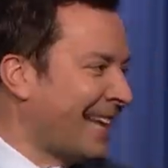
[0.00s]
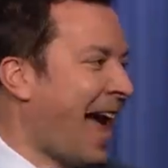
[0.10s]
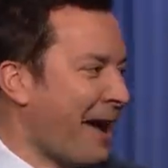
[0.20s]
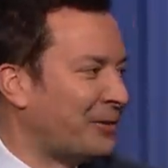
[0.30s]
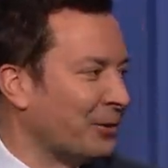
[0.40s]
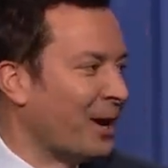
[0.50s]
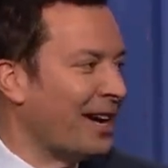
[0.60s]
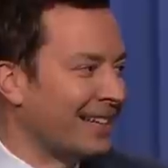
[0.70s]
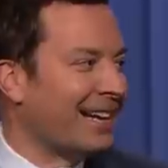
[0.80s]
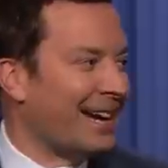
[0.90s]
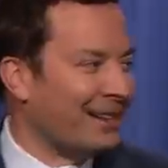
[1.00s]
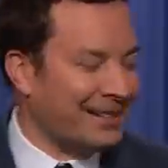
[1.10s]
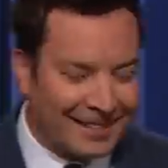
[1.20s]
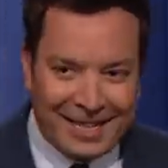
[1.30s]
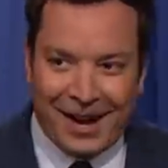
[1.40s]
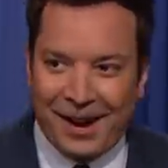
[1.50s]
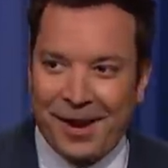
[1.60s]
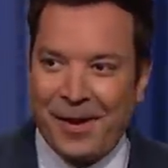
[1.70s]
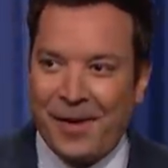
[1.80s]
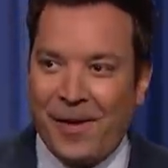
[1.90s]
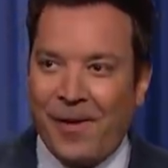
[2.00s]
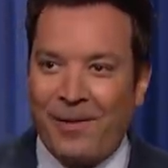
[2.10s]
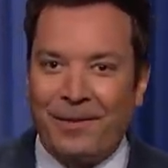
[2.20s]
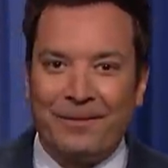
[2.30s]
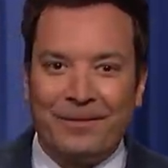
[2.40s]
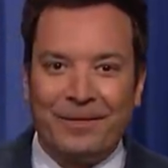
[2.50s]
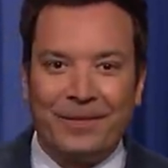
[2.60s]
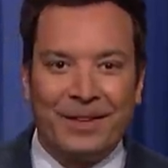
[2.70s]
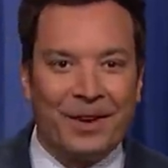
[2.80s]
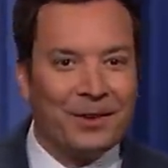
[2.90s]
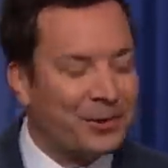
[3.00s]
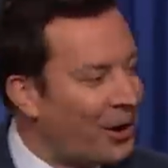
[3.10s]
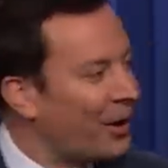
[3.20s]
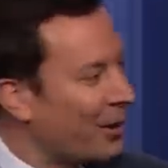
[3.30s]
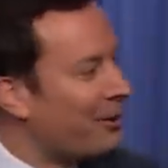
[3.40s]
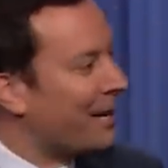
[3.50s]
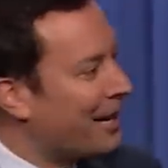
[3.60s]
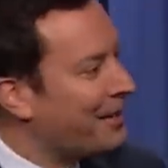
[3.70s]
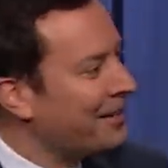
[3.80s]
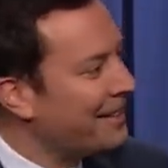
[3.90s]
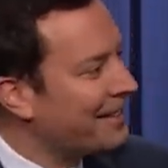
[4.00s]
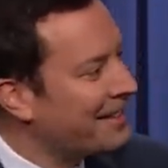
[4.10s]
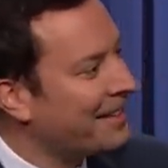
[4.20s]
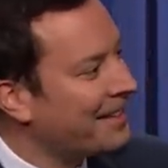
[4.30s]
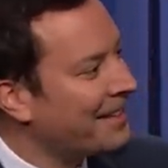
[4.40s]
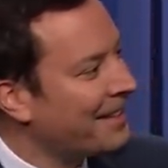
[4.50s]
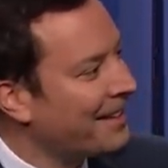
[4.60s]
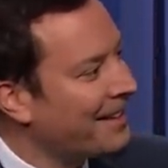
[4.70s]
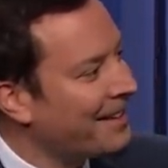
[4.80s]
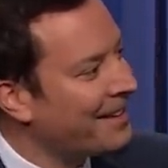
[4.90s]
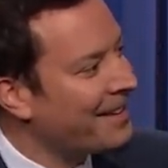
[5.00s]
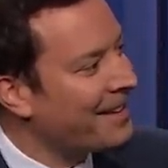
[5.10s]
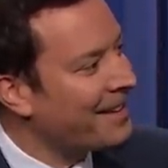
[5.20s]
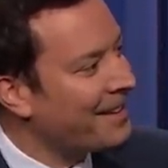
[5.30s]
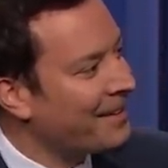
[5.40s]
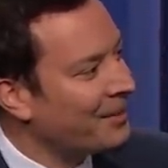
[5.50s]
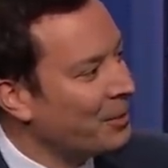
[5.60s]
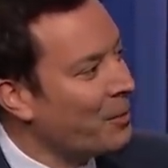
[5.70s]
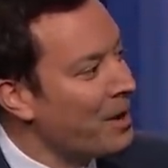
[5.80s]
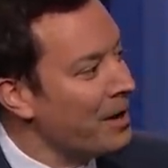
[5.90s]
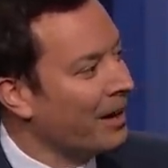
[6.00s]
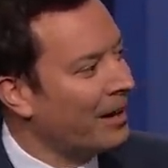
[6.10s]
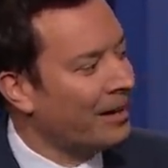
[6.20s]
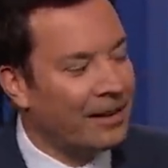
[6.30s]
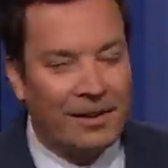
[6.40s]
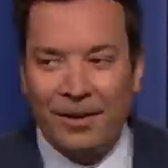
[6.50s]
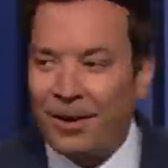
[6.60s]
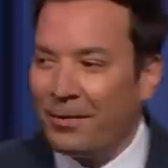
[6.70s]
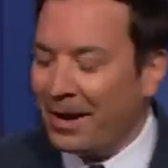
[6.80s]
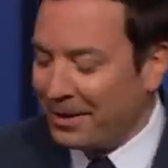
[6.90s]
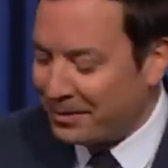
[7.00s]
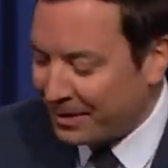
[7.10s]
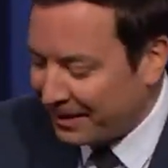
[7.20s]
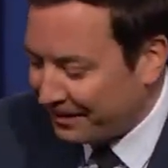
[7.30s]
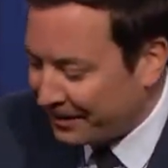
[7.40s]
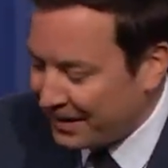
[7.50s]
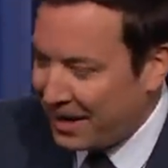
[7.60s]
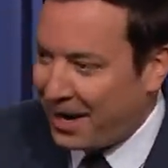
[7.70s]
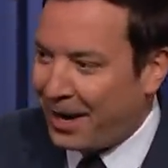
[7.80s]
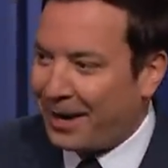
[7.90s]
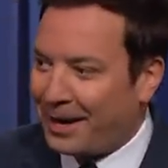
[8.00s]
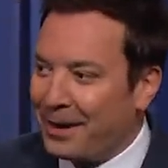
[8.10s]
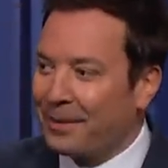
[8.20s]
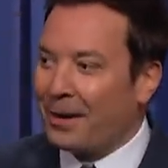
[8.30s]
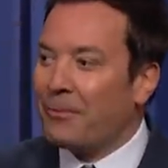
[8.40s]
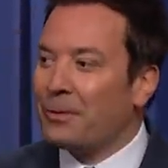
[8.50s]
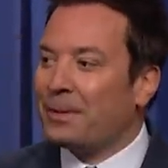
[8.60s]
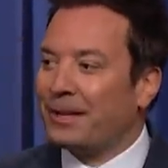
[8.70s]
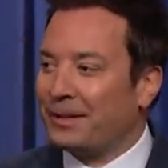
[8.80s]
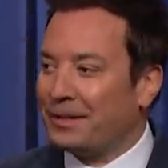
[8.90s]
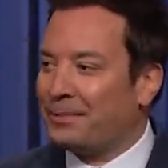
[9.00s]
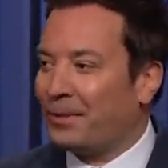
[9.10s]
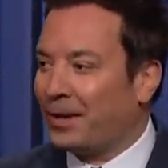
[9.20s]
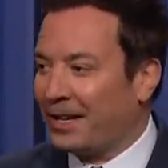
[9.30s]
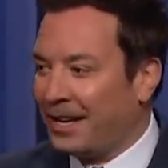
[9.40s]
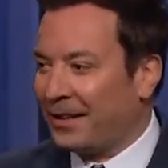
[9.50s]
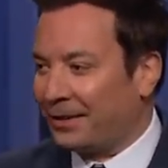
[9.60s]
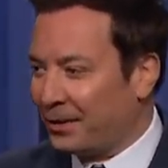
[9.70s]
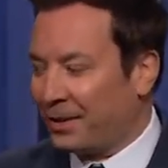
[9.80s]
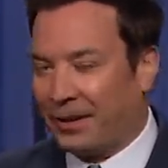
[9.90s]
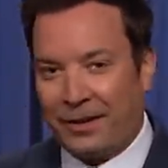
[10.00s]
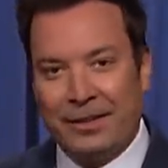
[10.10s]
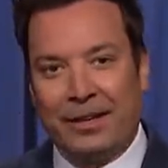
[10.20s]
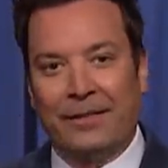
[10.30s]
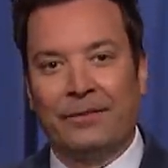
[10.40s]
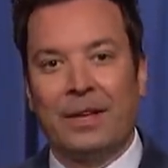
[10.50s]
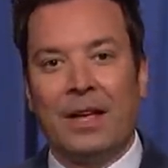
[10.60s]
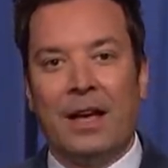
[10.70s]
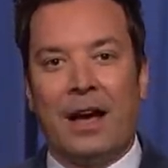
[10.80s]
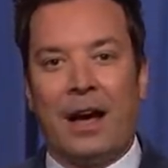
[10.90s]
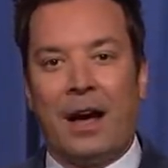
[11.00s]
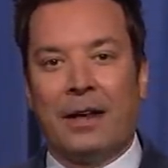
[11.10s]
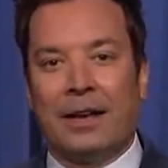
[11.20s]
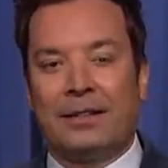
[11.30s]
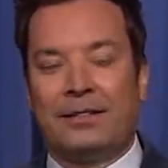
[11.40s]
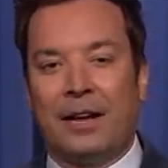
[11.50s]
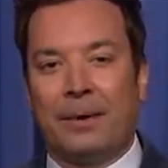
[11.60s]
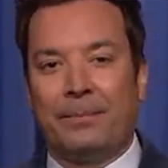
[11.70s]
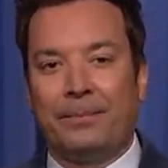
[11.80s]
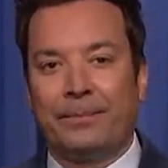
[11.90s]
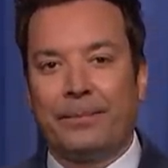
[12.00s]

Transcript: Have to, right? Yeah, yeah. You calling it right now? No, I was wrong on that one. You were? Yeah. Oh, wow, interesting. Uh, I, I would be a little disappointed. He has to do that, right? Yeah. Uh, next up,